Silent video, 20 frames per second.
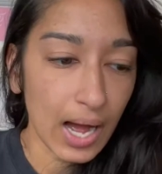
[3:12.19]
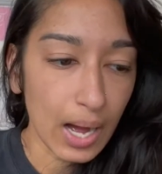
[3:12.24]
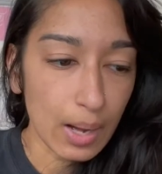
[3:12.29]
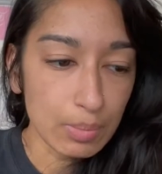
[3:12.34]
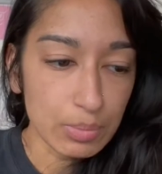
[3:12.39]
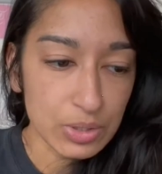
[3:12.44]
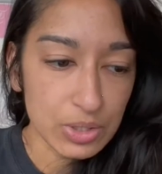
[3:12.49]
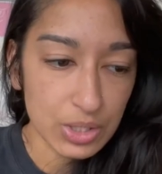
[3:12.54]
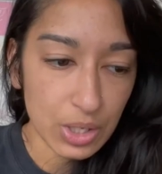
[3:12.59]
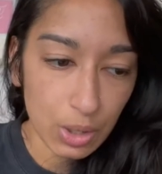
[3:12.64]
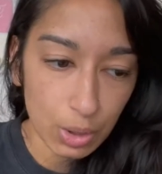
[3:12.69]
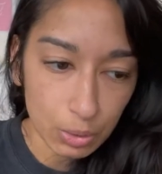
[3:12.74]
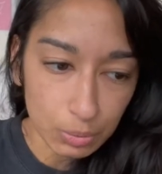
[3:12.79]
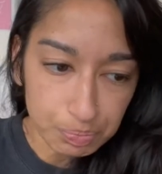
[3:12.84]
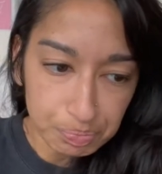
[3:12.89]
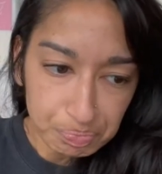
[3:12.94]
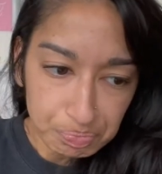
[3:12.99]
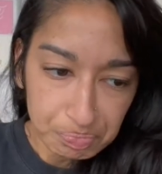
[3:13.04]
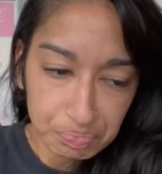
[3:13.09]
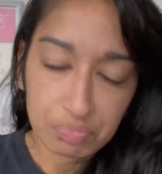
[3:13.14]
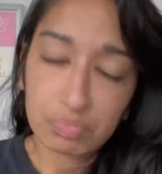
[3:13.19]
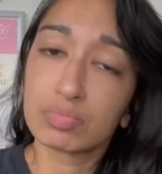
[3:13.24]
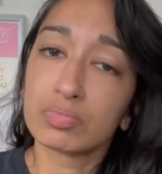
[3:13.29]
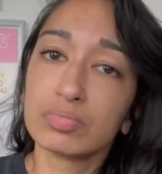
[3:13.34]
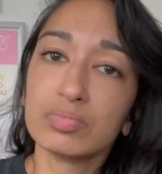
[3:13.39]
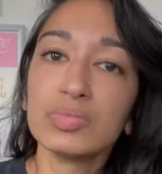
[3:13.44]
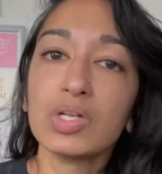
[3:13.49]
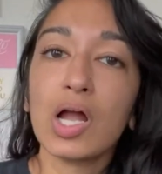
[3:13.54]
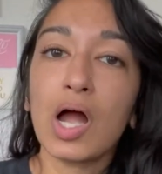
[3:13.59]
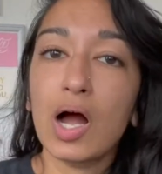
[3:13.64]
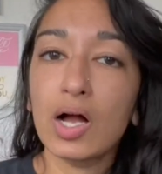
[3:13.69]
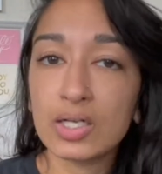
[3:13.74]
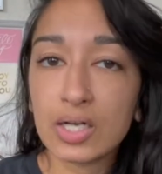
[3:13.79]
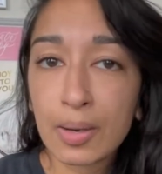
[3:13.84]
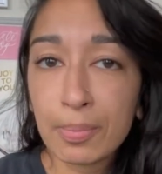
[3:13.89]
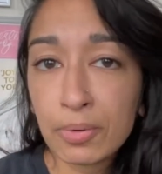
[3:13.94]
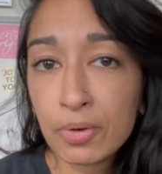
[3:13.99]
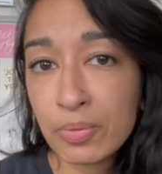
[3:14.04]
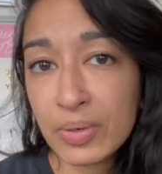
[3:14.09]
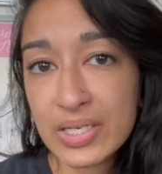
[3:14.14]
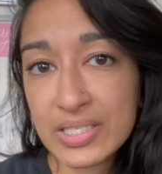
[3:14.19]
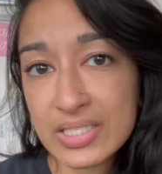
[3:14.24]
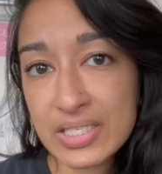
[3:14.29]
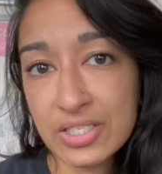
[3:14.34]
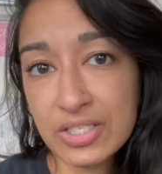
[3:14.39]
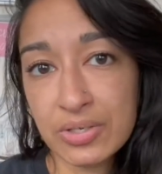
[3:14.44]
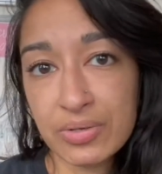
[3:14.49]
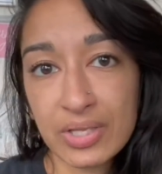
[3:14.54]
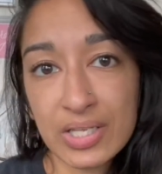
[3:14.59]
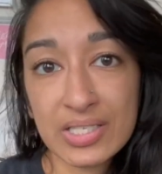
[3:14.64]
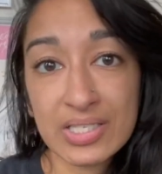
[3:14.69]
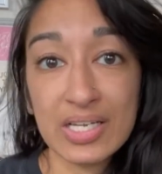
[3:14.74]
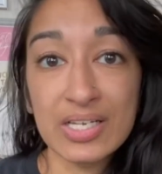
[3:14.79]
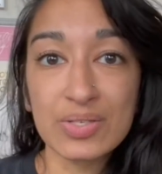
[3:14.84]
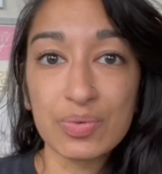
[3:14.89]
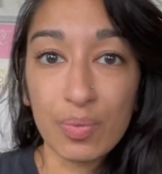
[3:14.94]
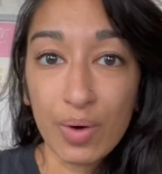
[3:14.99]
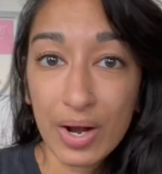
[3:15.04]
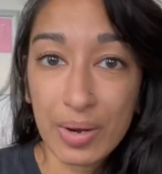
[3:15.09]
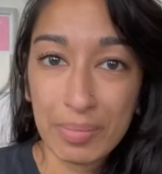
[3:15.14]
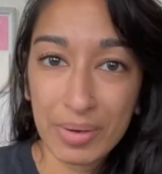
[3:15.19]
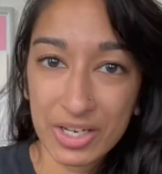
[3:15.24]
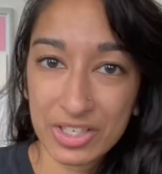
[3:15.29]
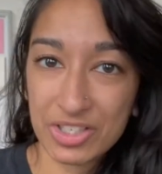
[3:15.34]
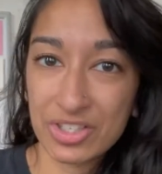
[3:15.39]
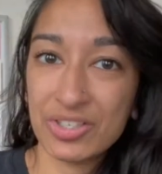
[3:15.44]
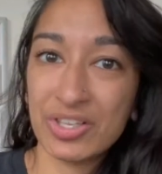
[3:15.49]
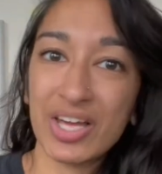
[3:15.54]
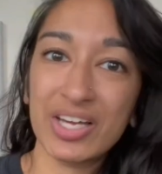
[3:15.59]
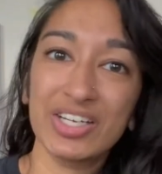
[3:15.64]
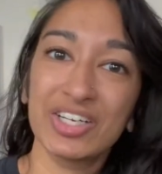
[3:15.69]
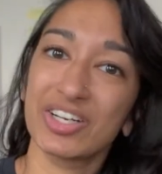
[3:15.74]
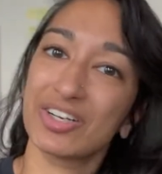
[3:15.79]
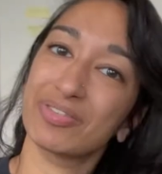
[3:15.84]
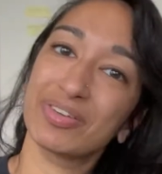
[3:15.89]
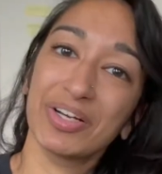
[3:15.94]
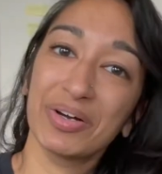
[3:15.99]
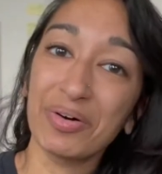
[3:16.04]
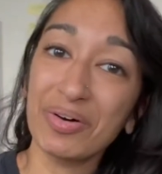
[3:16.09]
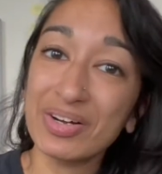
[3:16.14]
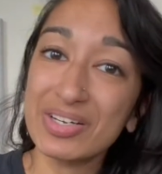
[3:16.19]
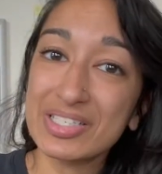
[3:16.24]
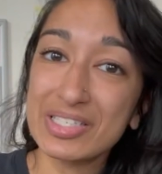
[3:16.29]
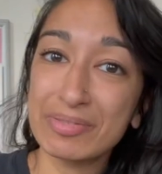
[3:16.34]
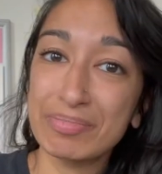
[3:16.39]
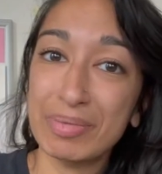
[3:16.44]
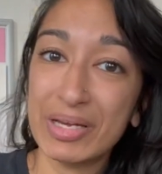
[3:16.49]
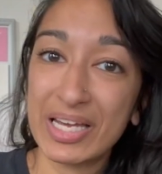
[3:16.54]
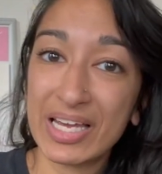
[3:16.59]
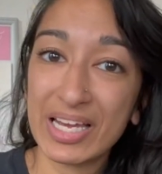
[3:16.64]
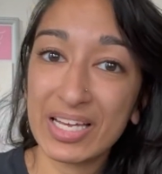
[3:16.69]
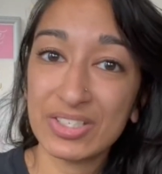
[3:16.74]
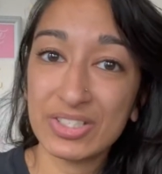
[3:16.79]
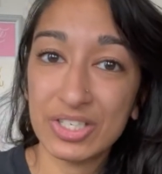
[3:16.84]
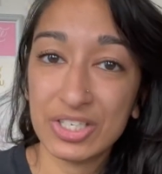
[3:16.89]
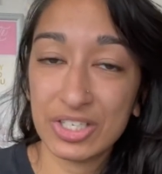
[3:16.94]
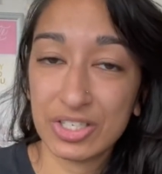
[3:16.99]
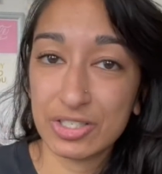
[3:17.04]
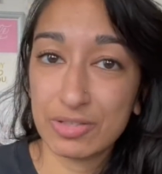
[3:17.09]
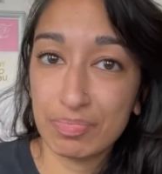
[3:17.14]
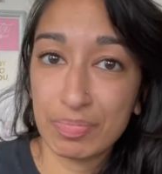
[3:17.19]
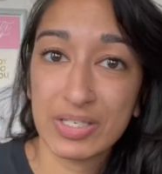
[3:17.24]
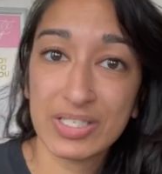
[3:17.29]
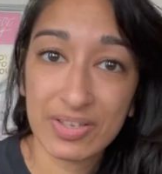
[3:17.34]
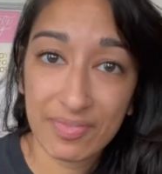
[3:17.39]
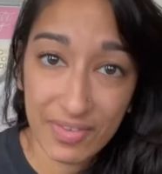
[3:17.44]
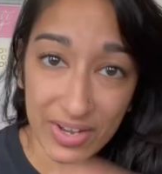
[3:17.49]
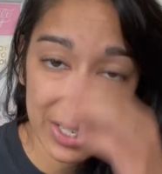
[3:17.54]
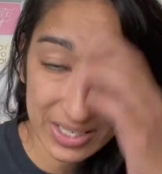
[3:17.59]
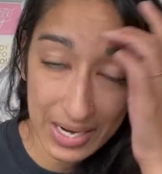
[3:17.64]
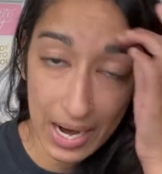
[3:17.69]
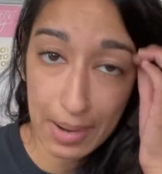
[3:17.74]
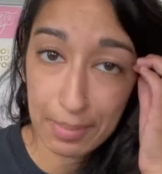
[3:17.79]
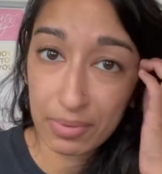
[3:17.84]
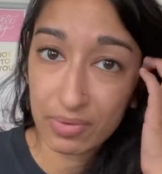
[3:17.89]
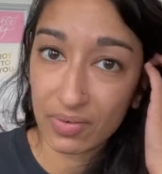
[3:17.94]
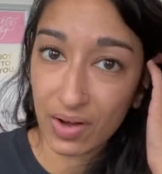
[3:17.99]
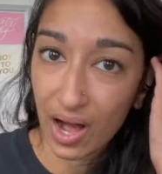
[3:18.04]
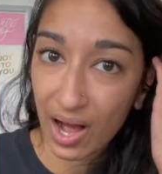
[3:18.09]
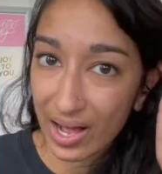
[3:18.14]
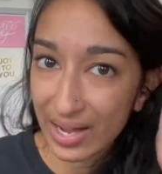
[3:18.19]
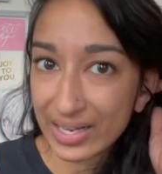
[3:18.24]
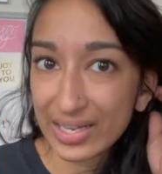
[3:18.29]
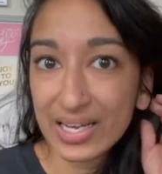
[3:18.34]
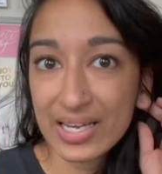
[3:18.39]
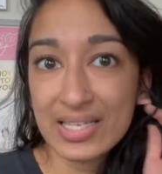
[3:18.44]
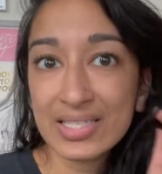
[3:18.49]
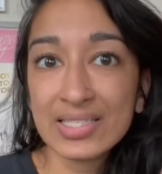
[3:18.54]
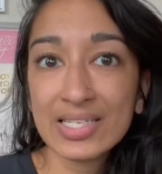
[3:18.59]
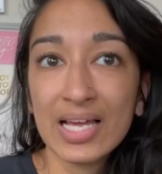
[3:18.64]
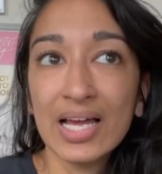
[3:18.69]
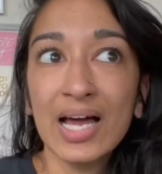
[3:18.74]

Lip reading: So a couple ways to do this is, one, make sure that your reel is speaking to your specific type of audience.